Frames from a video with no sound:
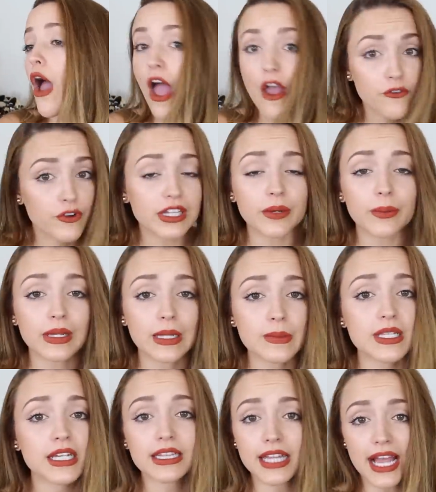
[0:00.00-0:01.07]
every liquid
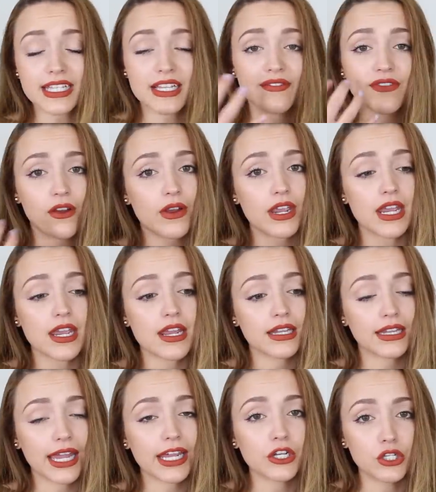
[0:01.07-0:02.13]
lipstick that has a very
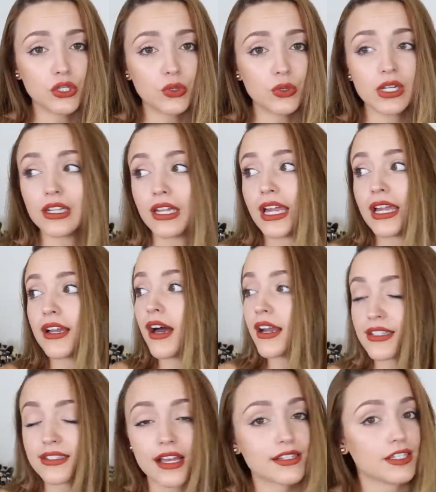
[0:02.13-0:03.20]
light nude, like
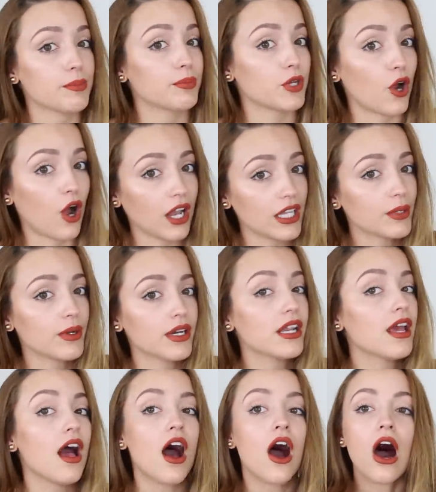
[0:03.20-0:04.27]
Anastasia Pure Hollywood,